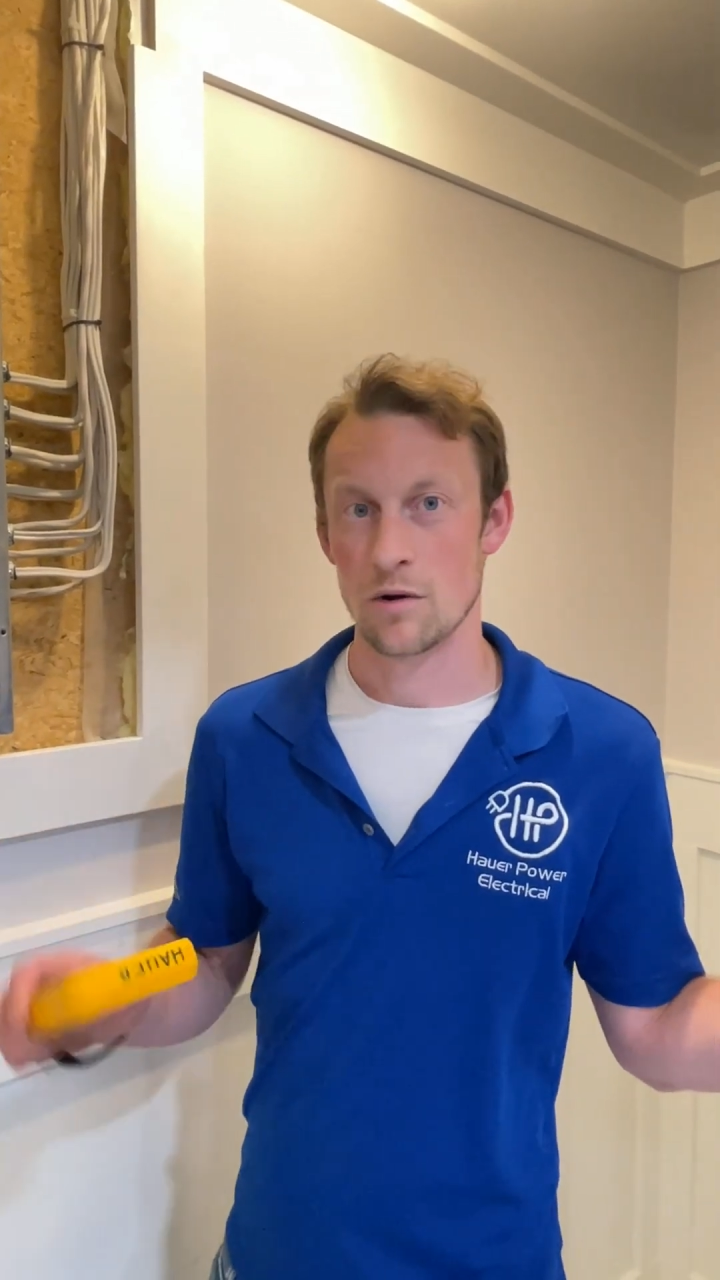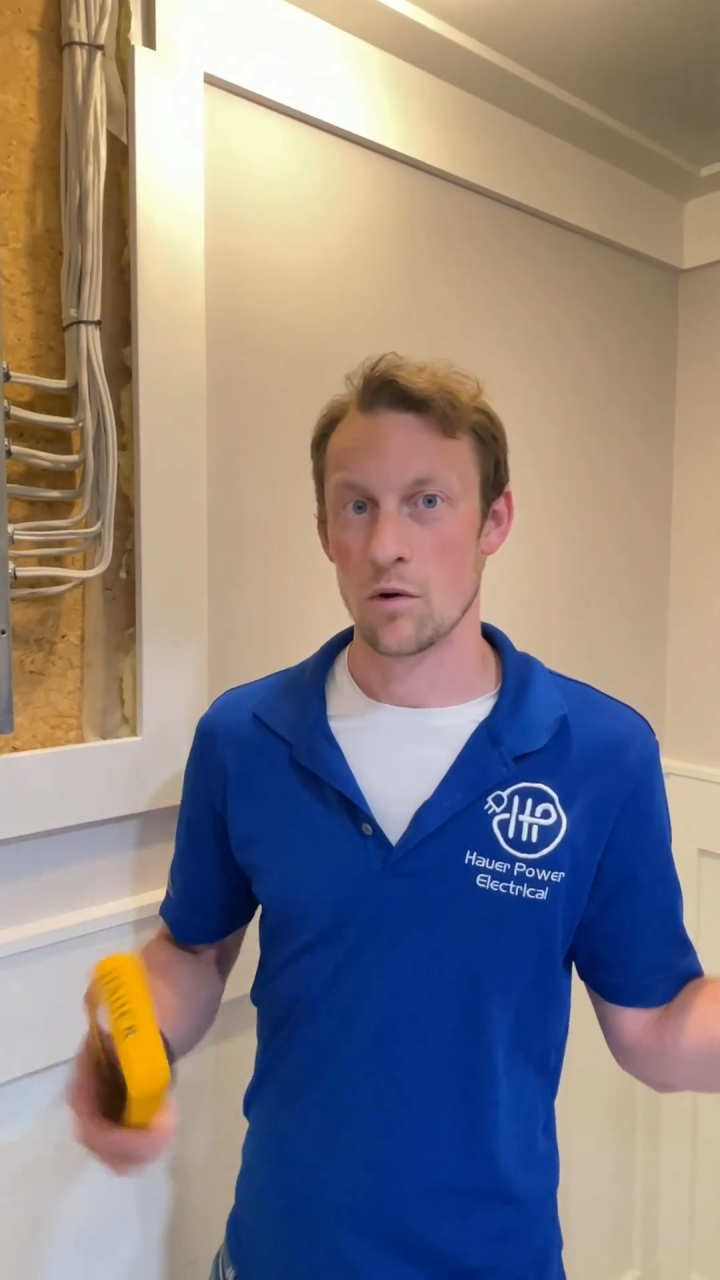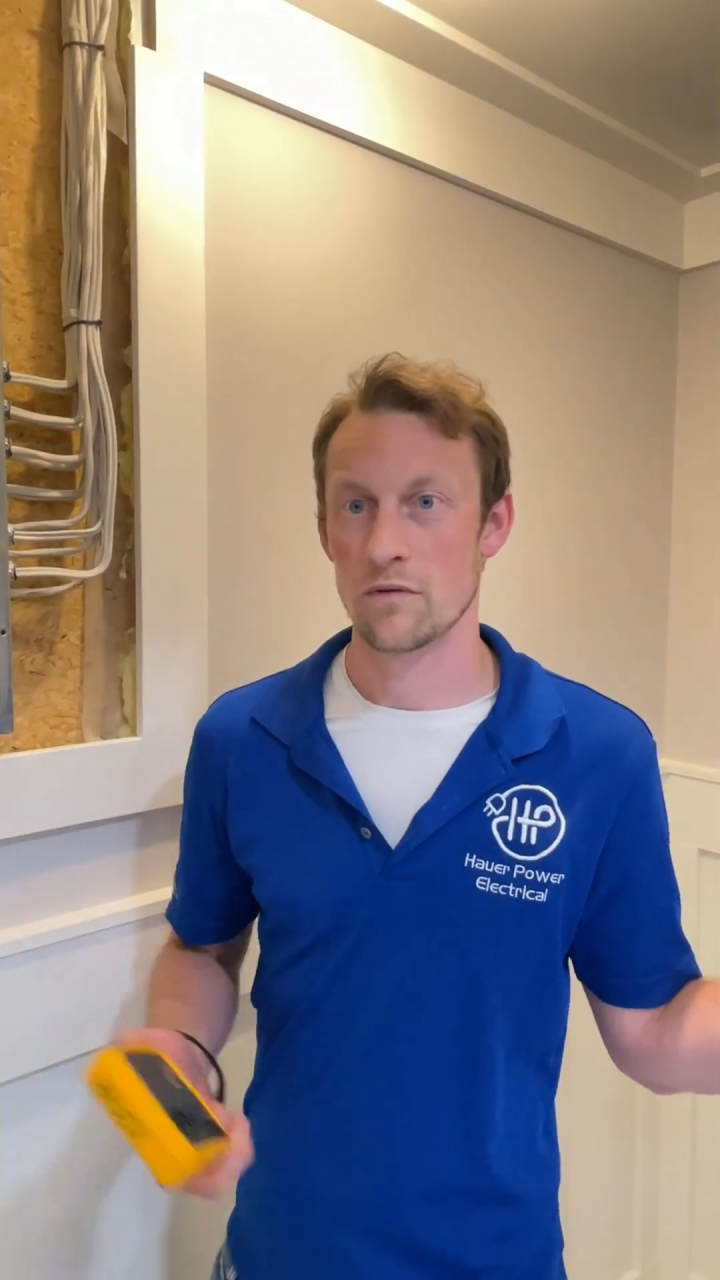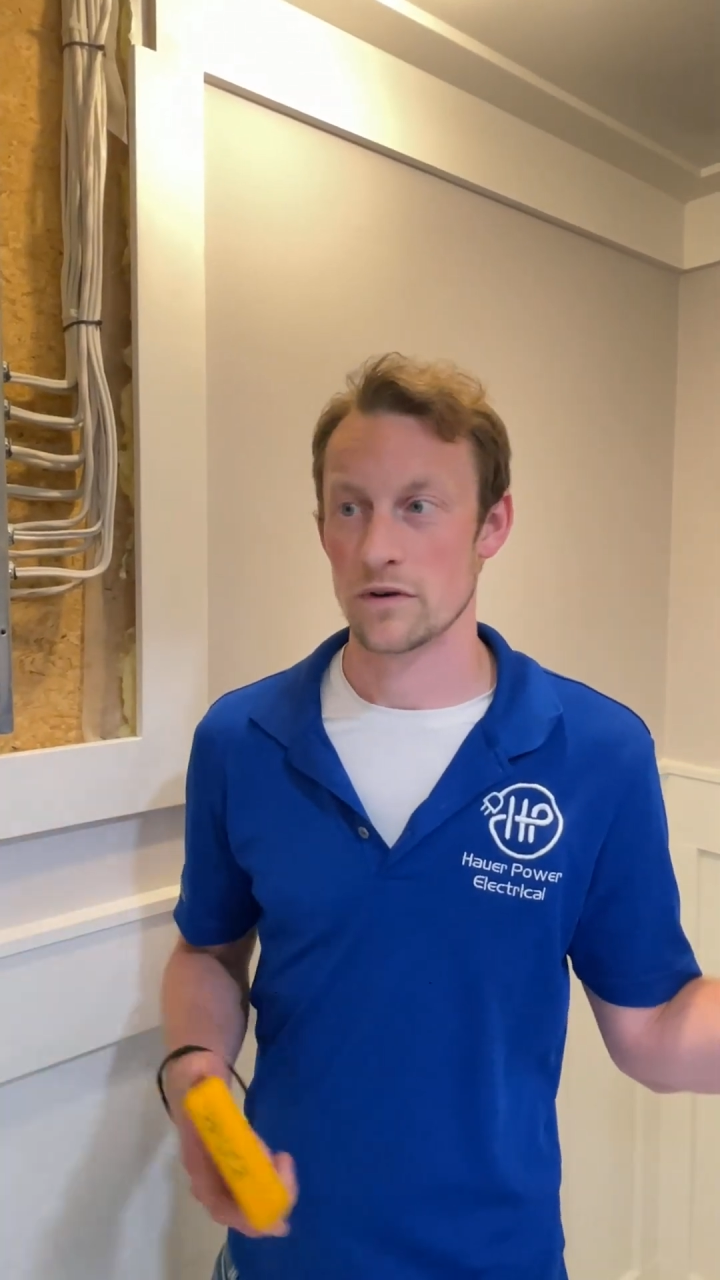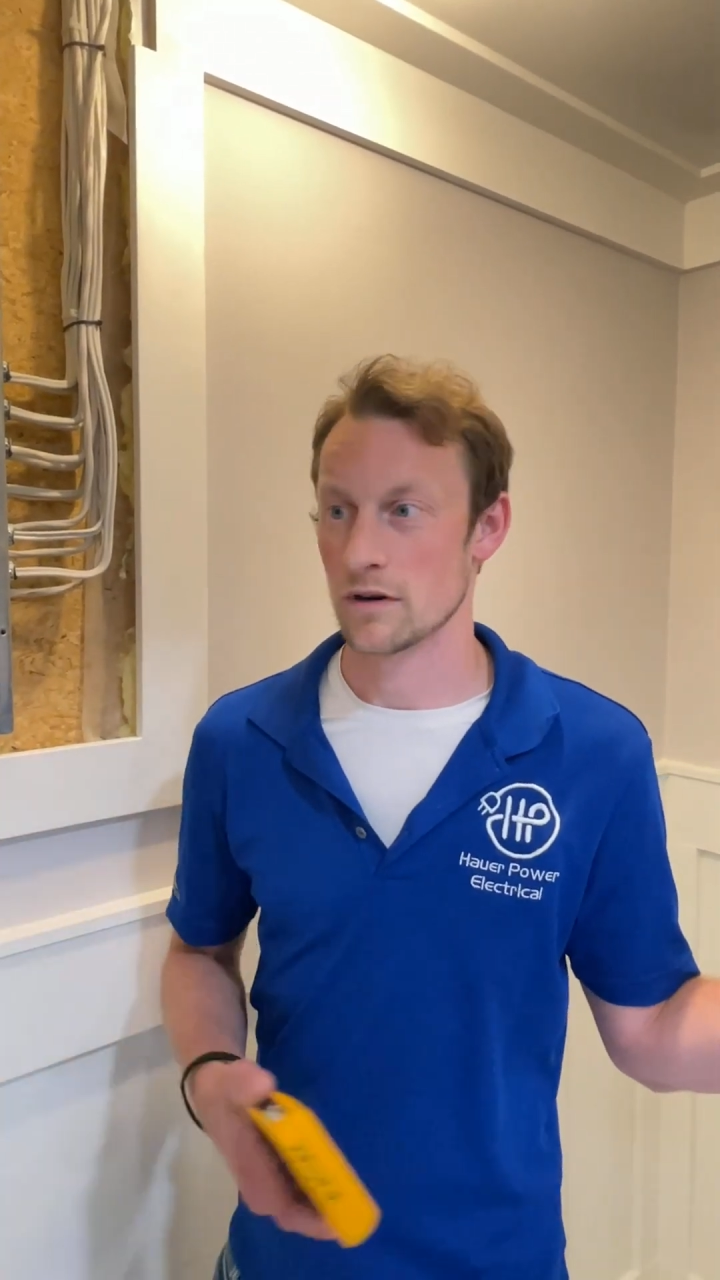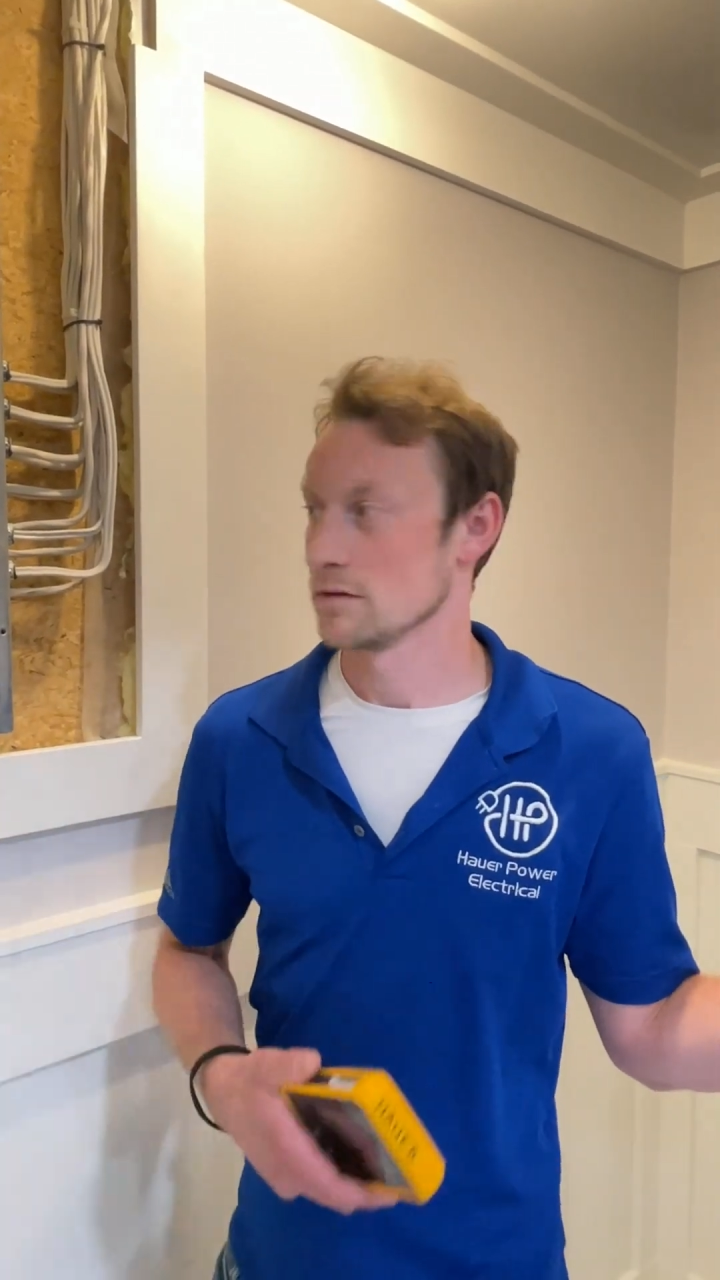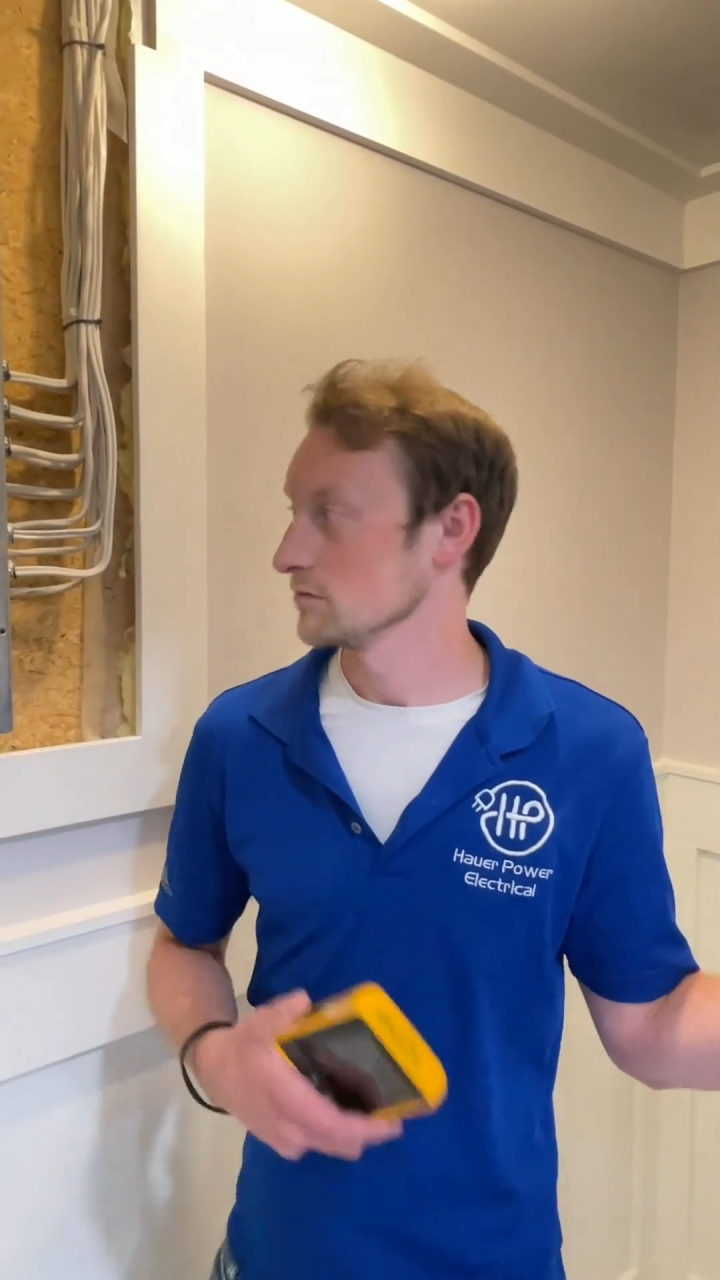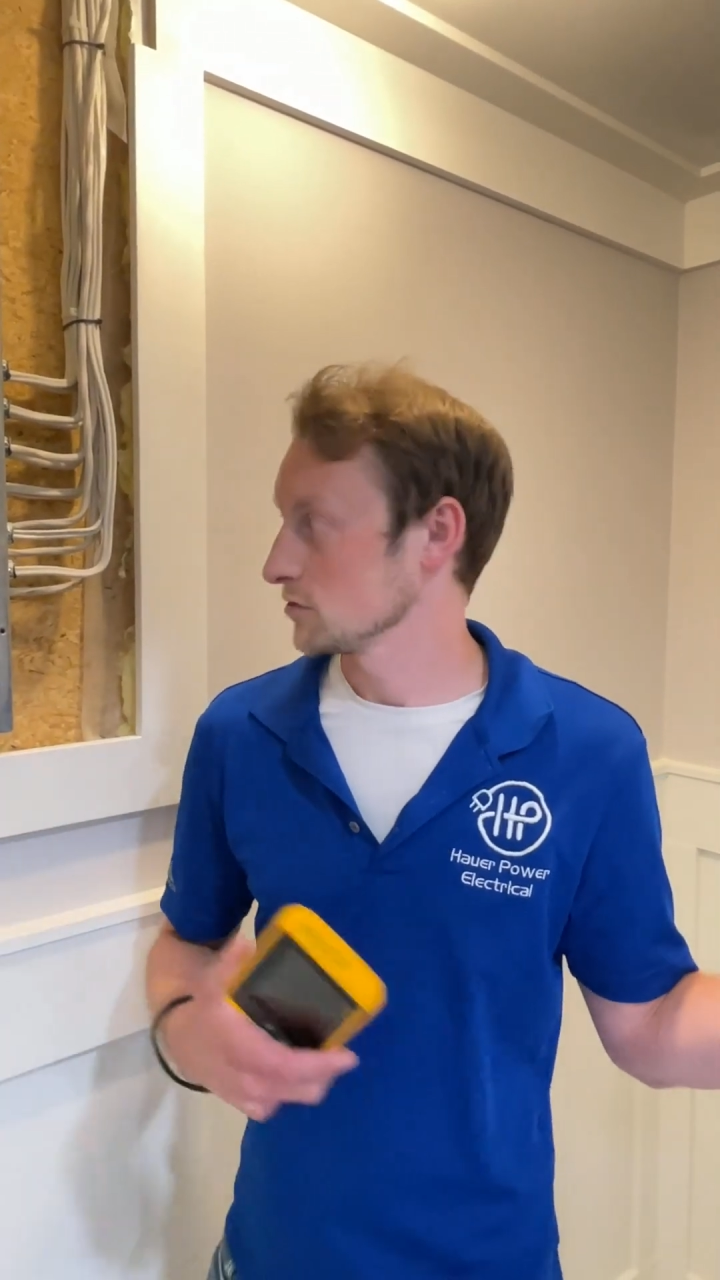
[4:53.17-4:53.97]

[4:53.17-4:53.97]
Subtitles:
over